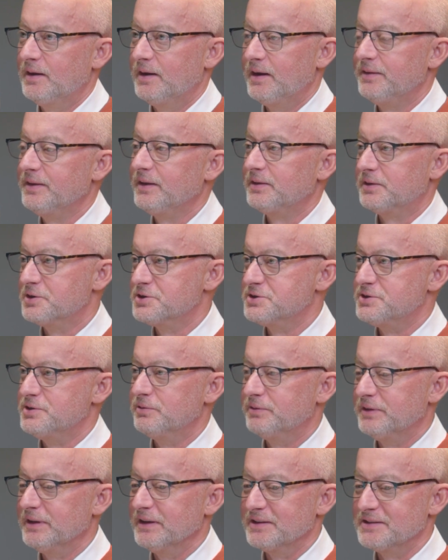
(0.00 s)
and I think there's two
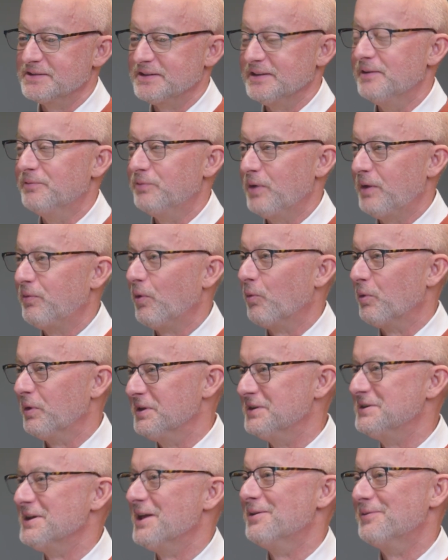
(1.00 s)
things. And if it were
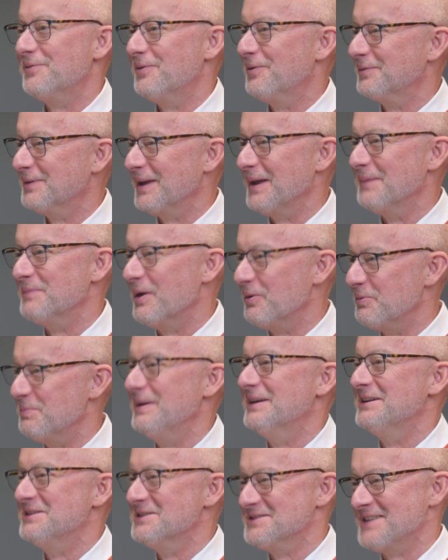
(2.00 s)
the telephone game, that would
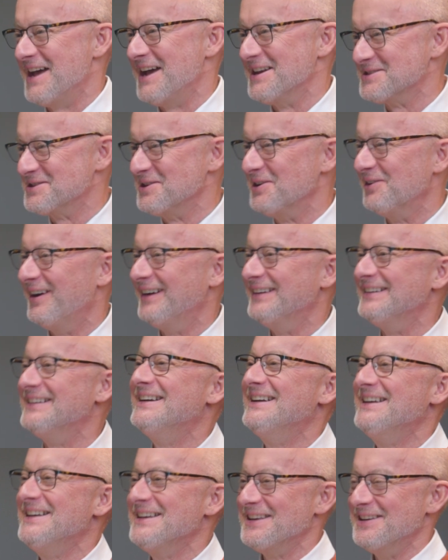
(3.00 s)
be a disaster, right?
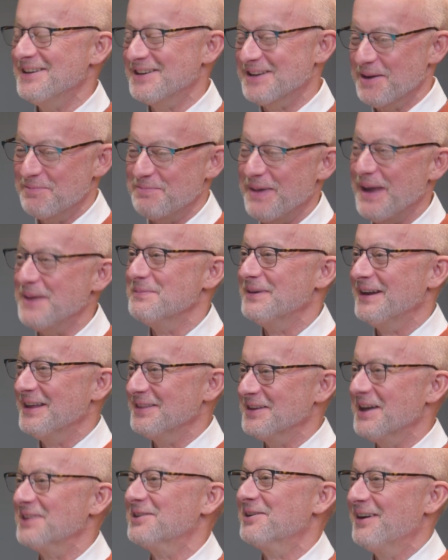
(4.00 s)
You get a payment on
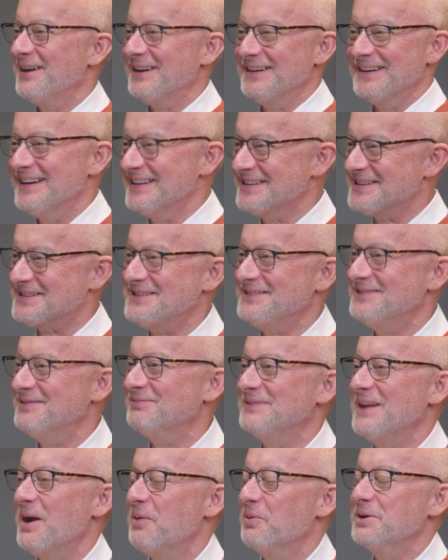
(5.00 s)
the other end, and it's
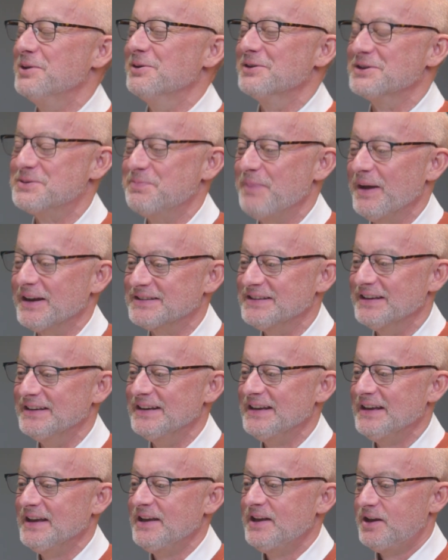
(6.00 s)
not what you expected.
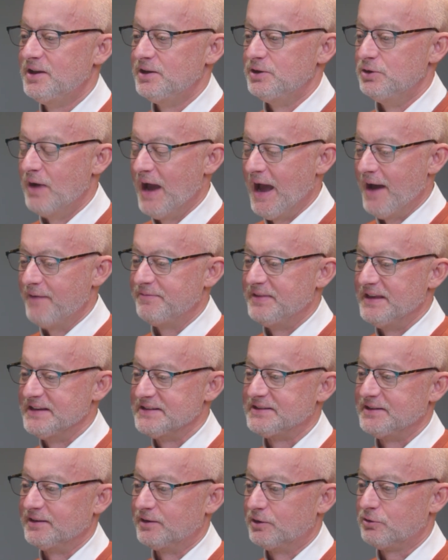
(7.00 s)
You have
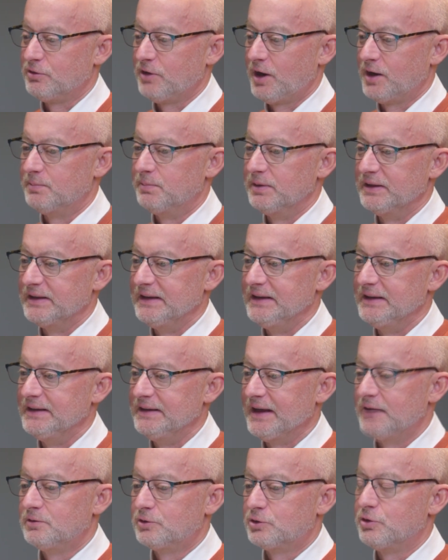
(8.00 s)
this
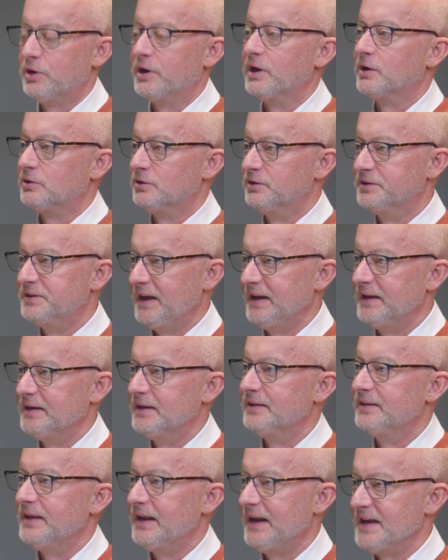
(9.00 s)
incredibly critical
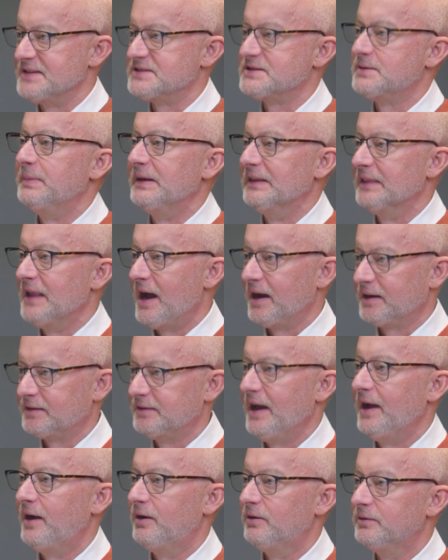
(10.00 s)
data that has to be locked
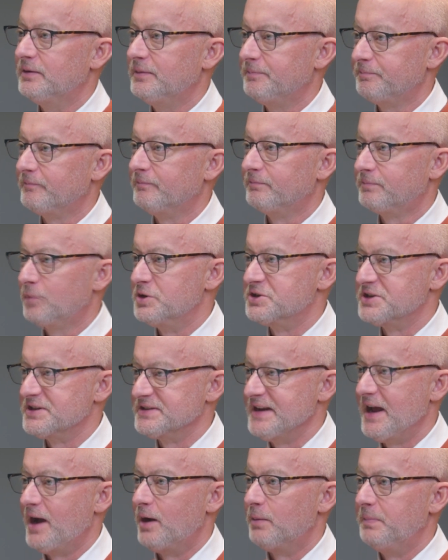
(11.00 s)
down, which is
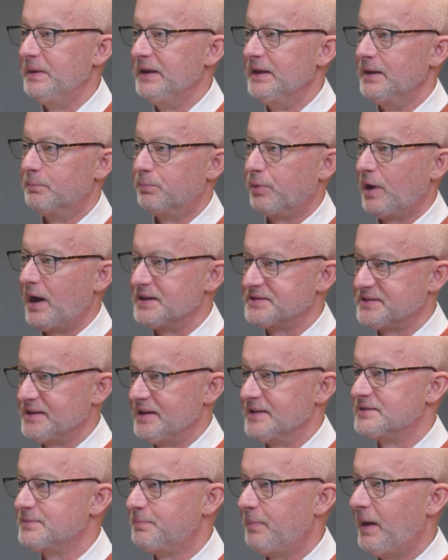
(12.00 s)
now being
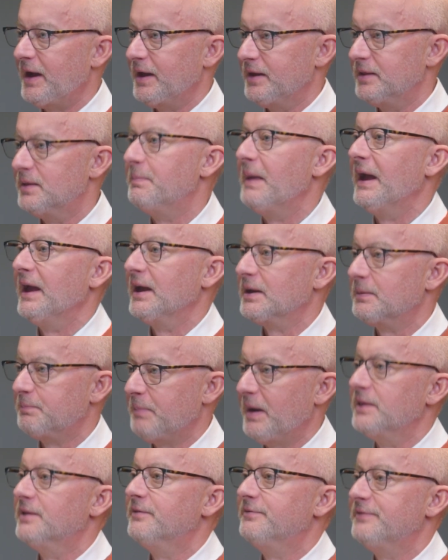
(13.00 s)
processed by the bank,
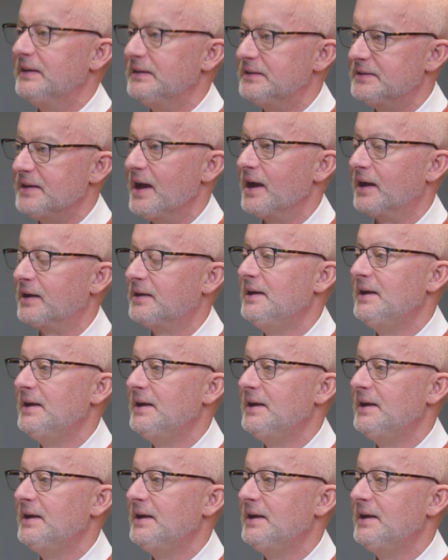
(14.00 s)
by the fintech,